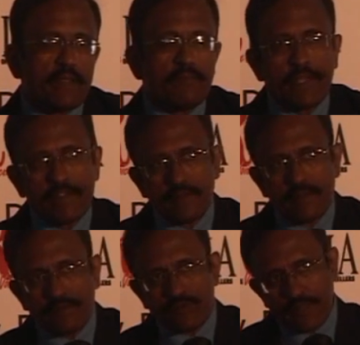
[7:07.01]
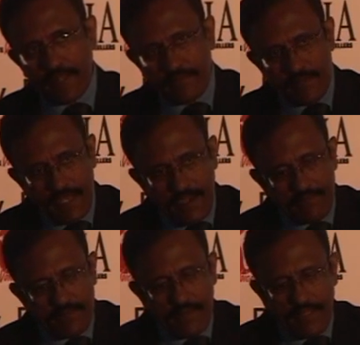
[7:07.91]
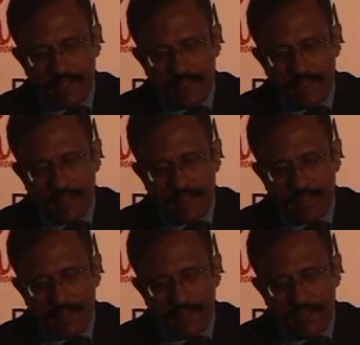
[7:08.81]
in Malaysia, so that we have